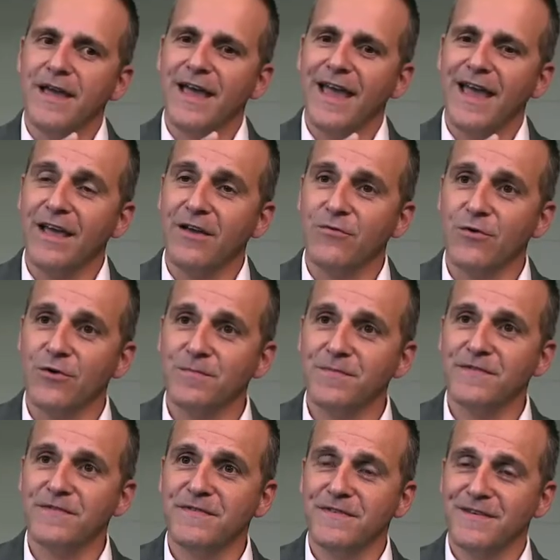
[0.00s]
Hate
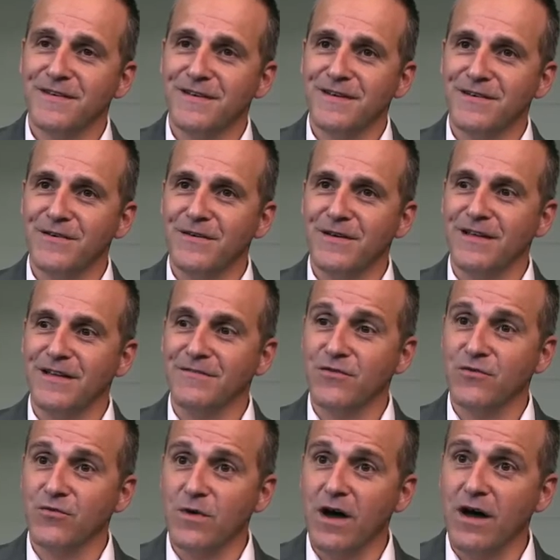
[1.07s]
groups and
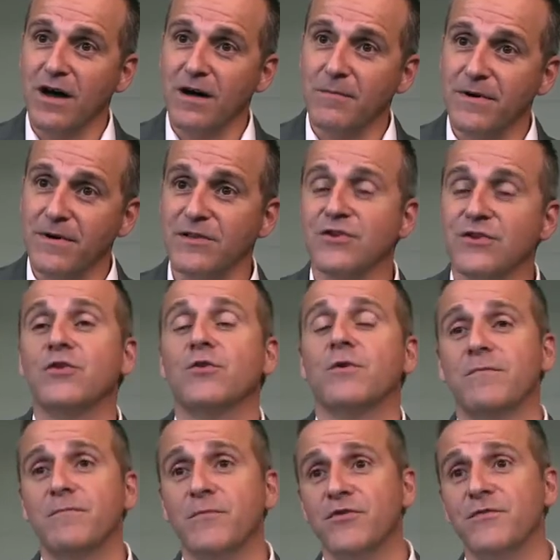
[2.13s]
political
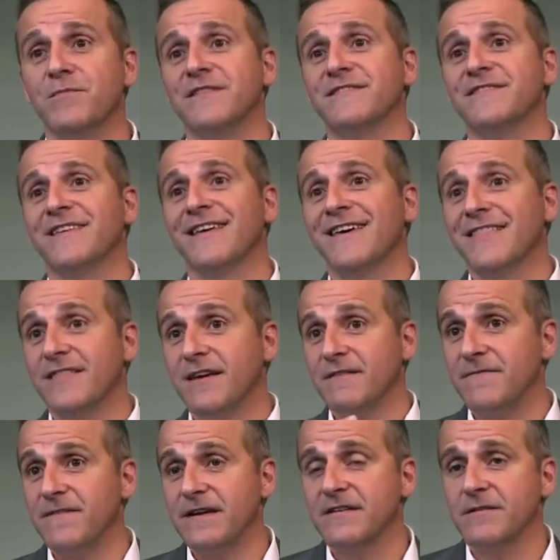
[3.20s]
movements that
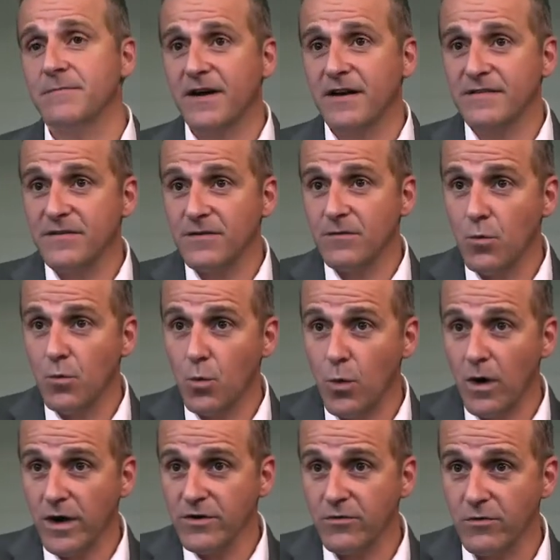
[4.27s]
victimize
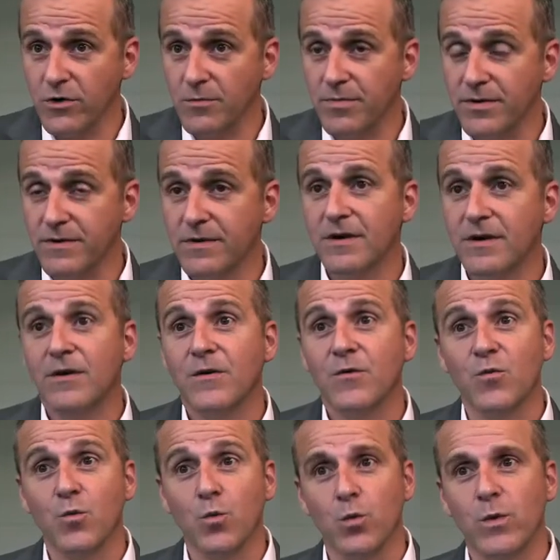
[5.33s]
one group
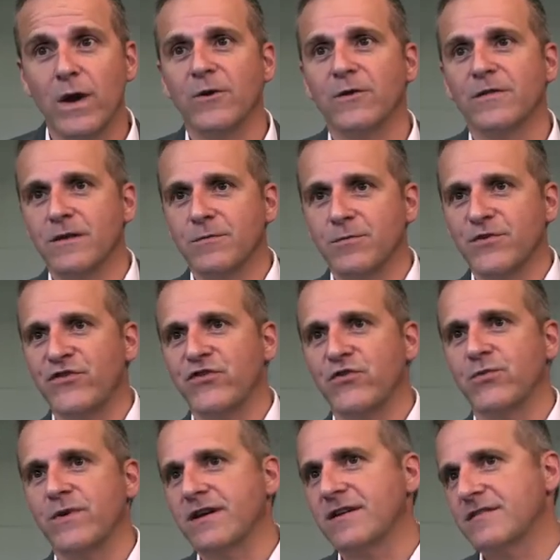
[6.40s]
rarely
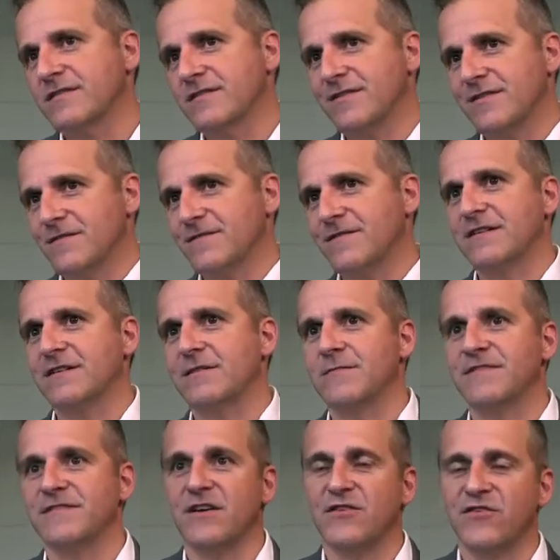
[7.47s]
restrict their
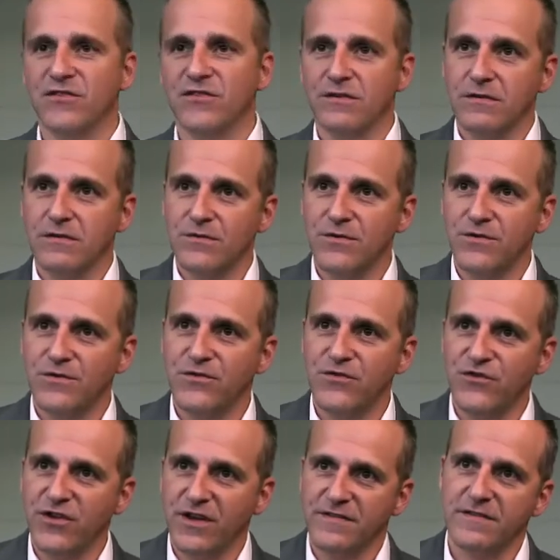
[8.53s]
victimization
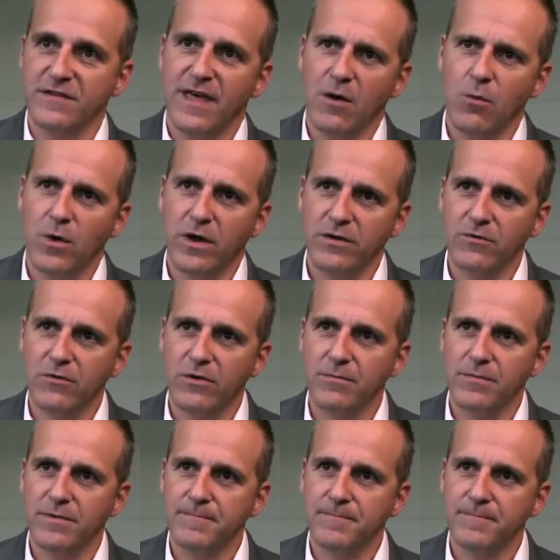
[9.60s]
just to that one group.